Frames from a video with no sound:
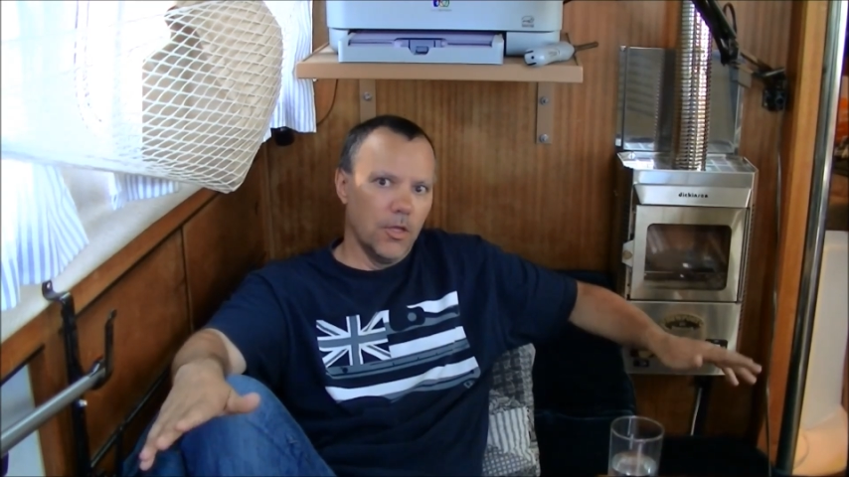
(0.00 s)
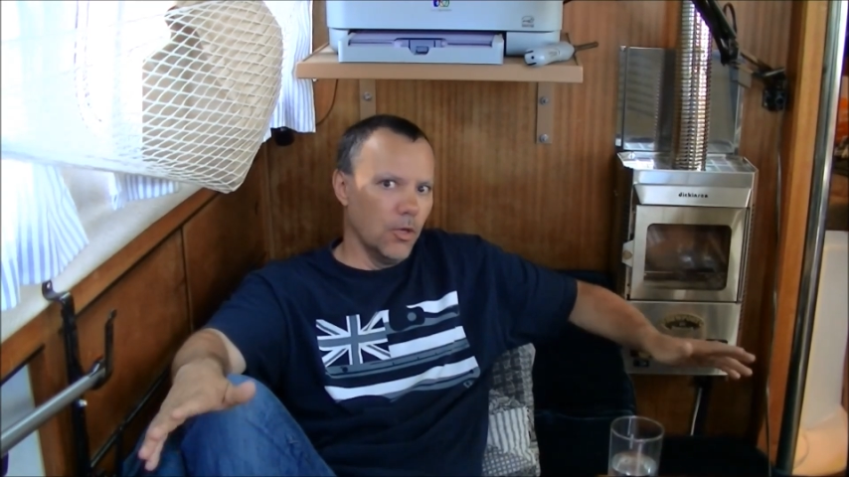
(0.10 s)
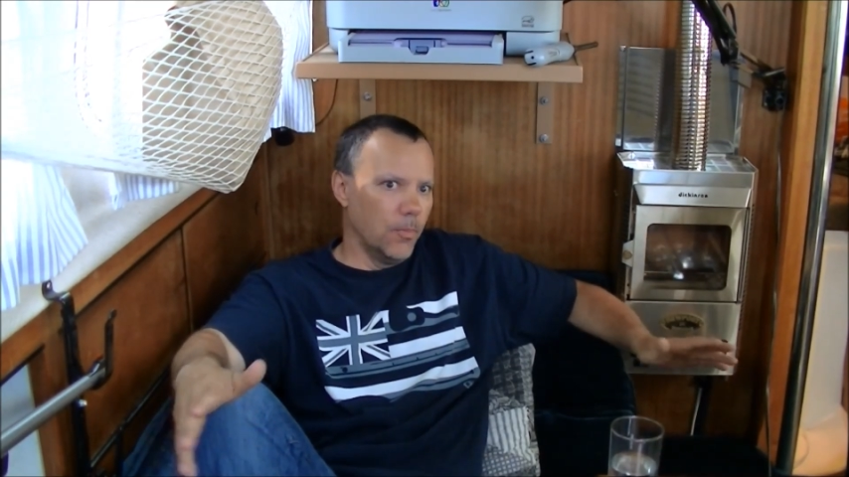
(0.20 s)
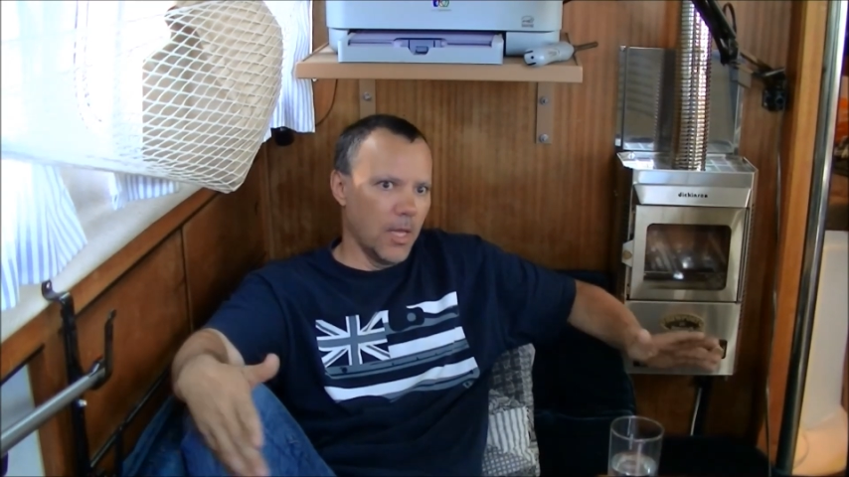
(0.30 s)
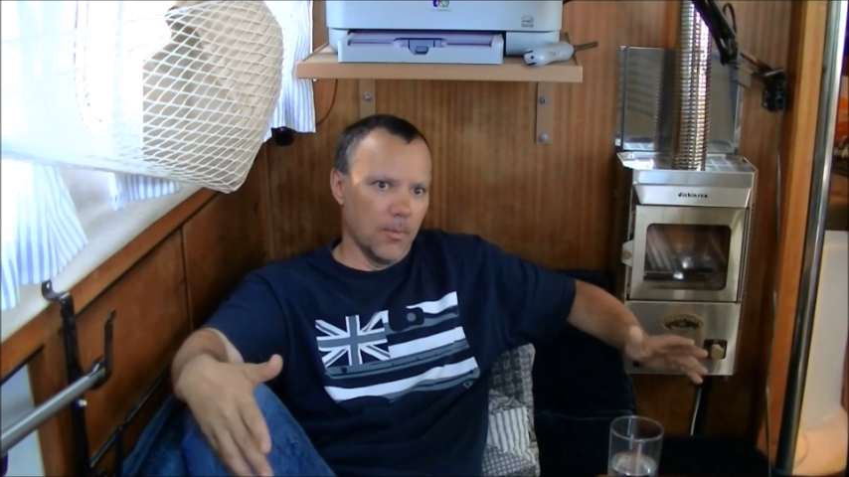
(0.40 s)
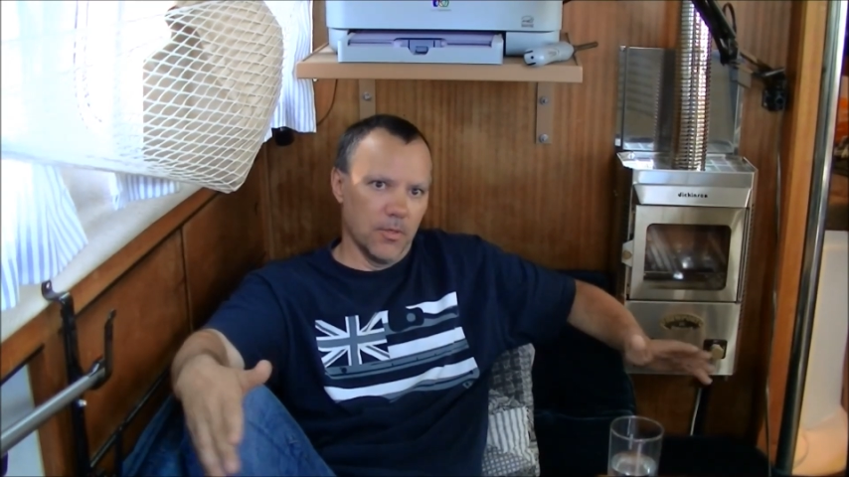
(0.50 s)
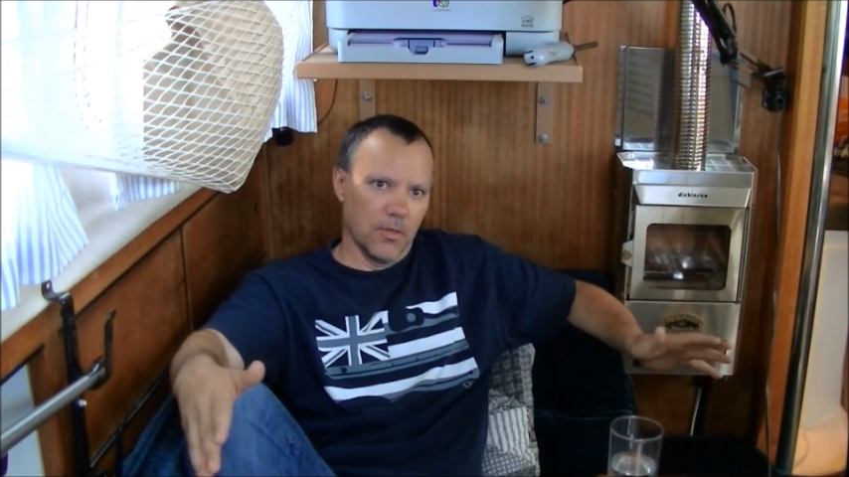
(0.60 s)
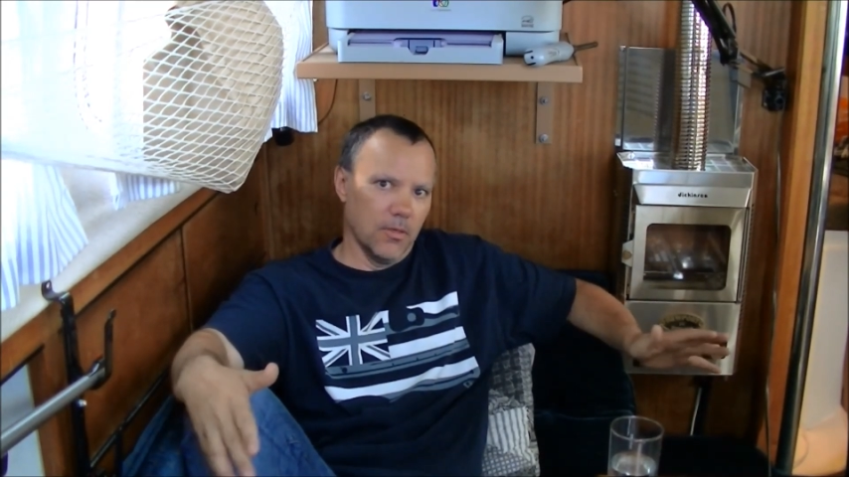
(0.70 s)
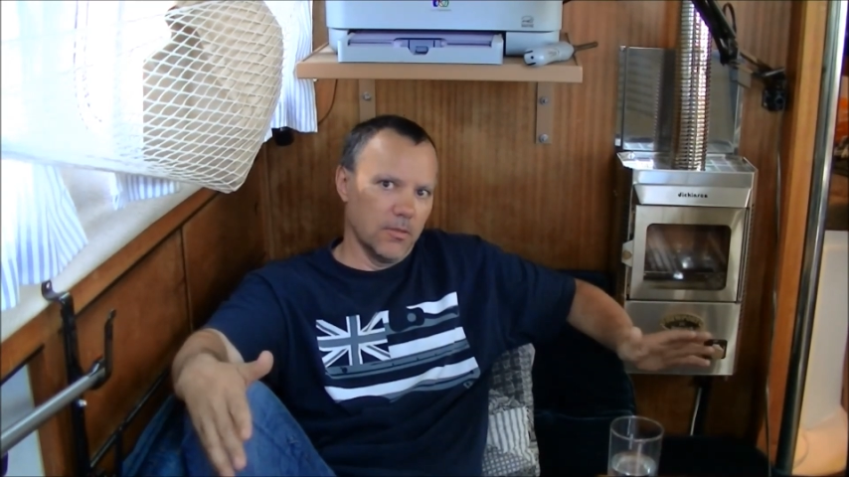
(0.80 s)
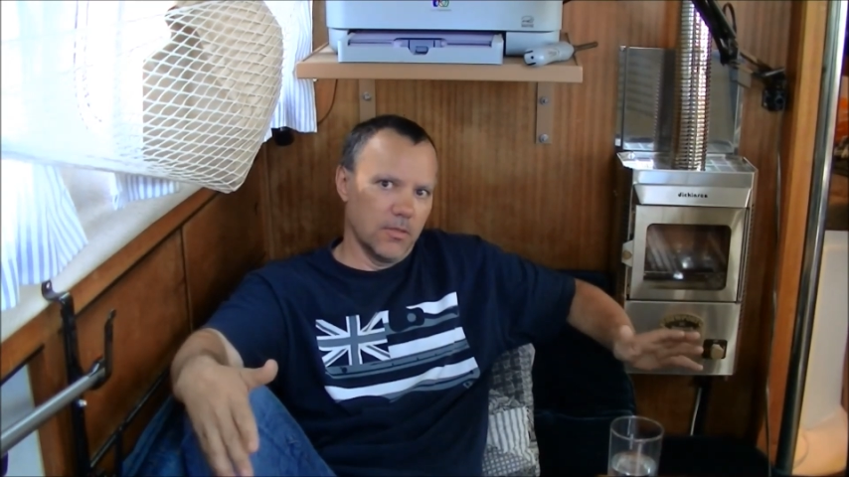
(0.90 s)
you'll be able
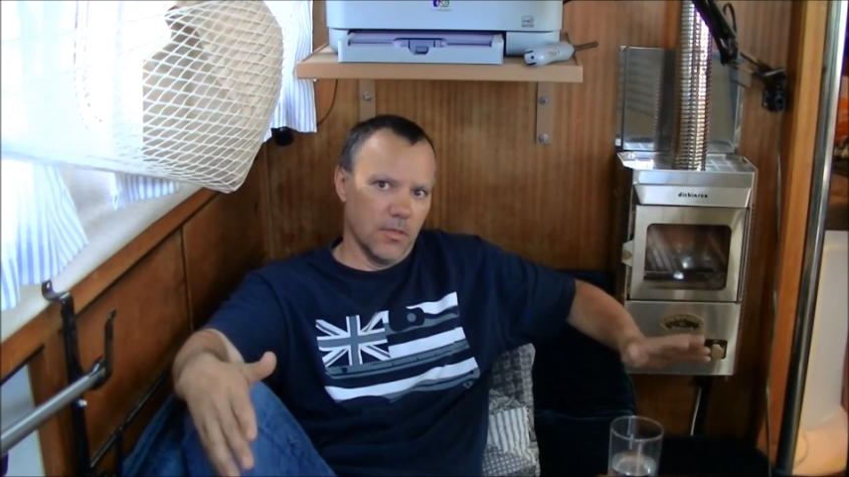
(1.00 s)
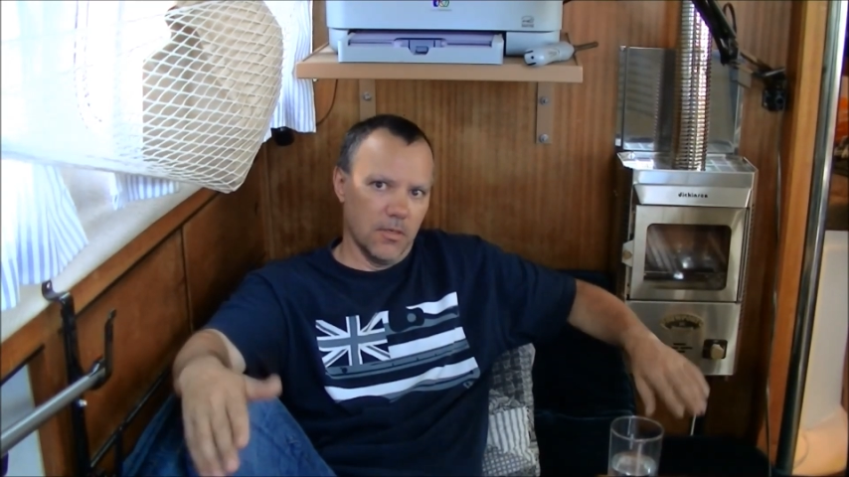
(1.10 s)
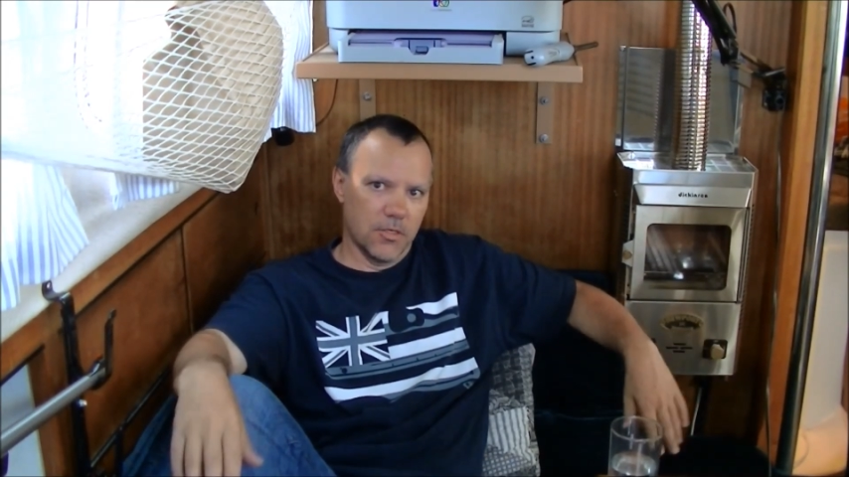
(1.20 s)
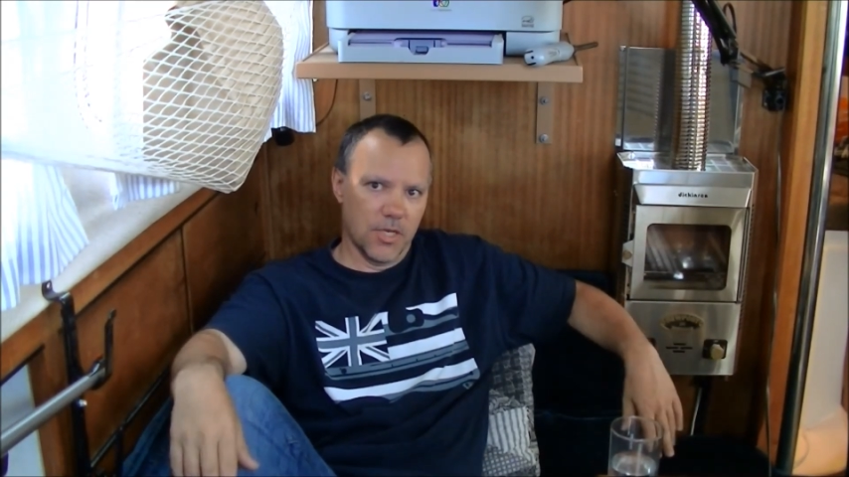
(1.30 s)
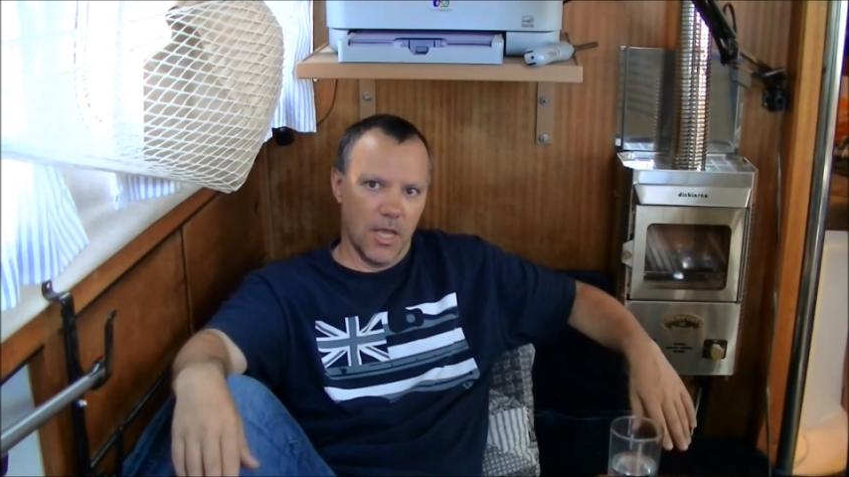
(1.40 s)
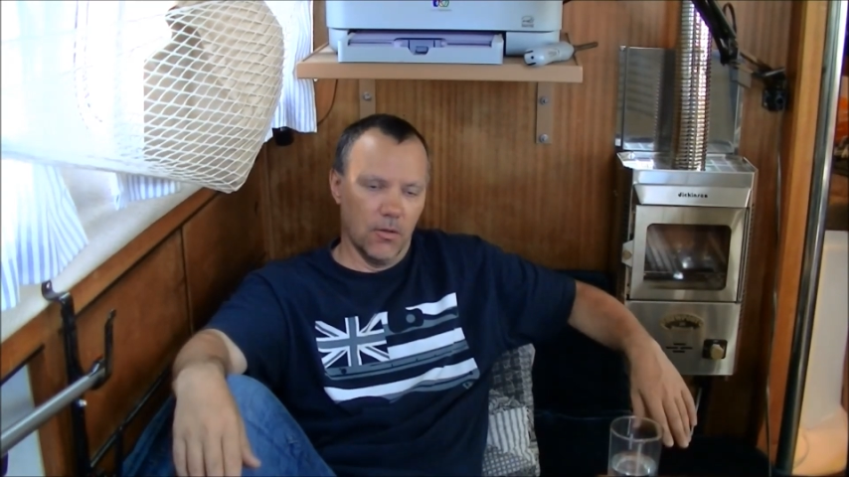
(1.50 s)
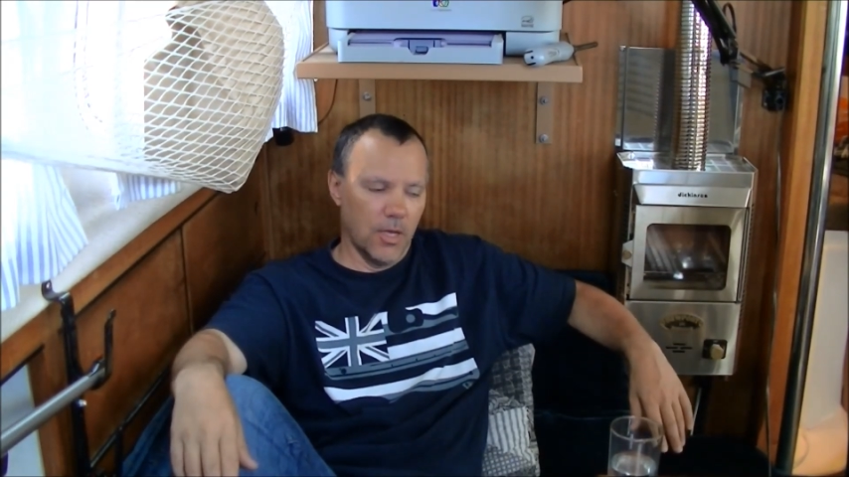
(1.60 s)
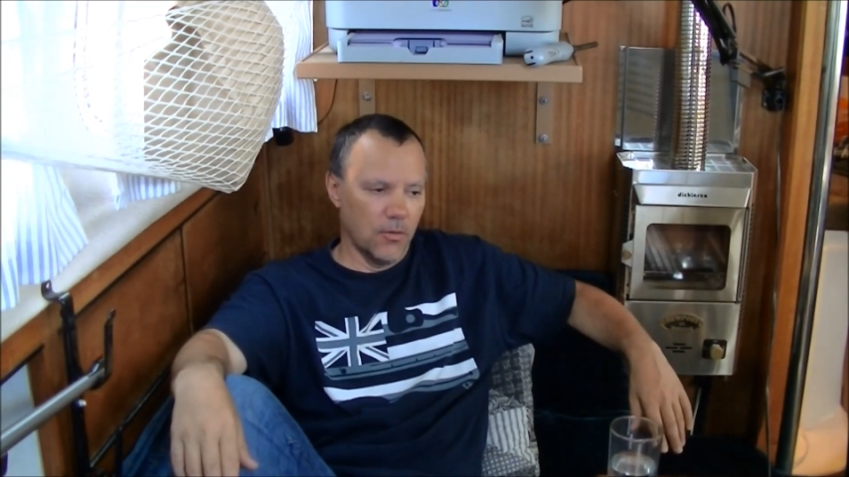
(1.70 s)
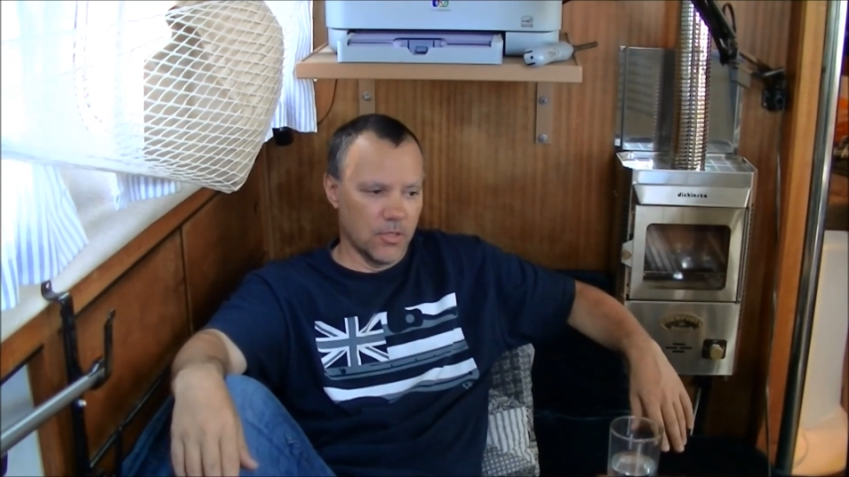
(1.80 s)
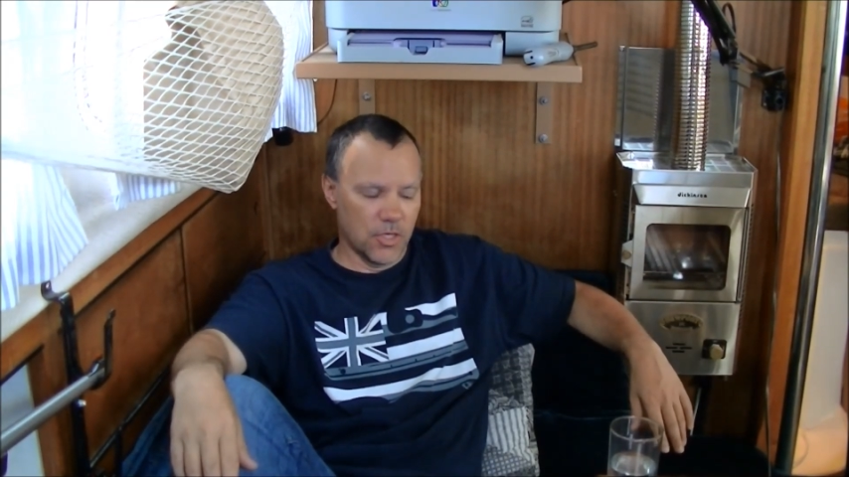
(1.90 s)
to scale
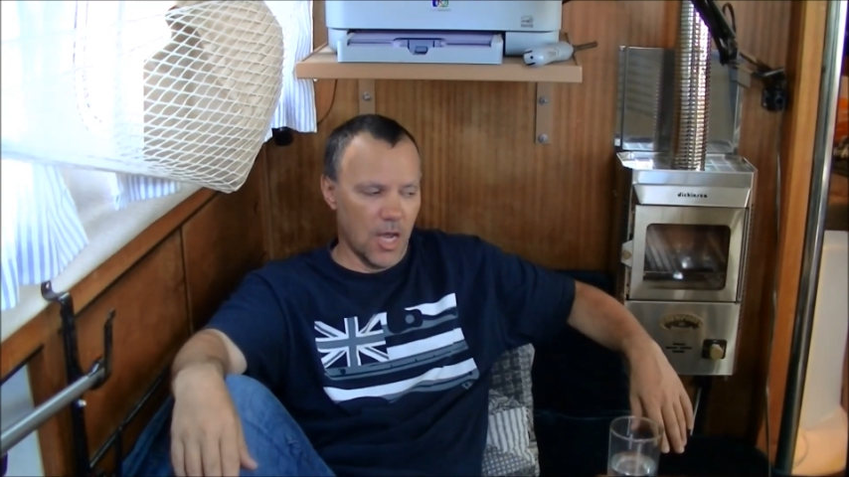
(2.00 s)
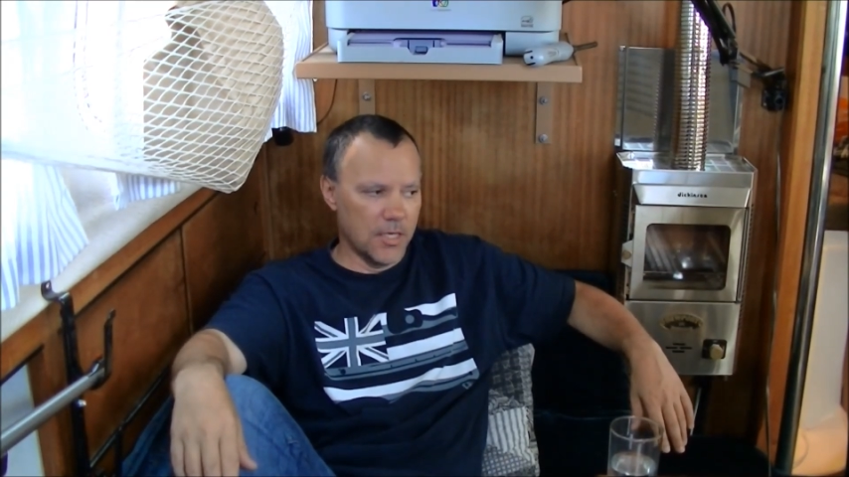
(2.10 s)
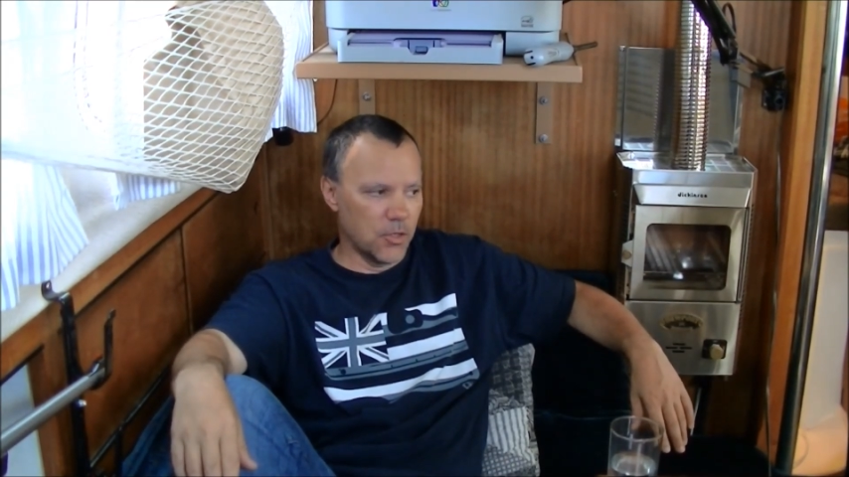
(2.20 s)
down the size